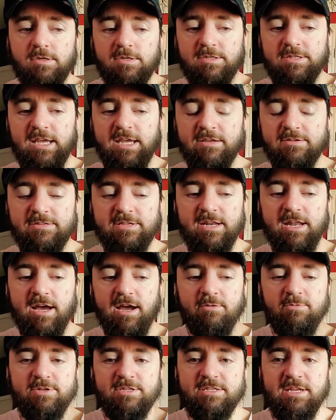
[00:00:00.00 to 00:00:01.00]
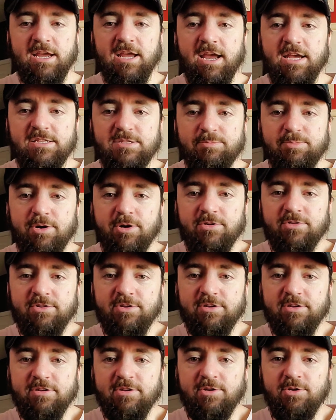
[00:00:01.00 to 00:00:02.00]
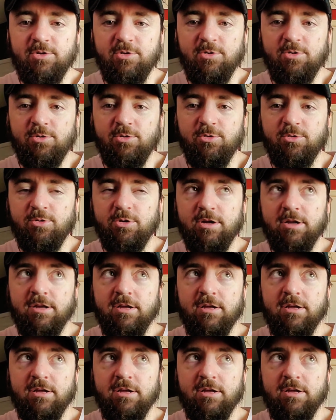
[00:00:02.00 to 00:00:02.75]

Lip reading: Things that I would say as a person who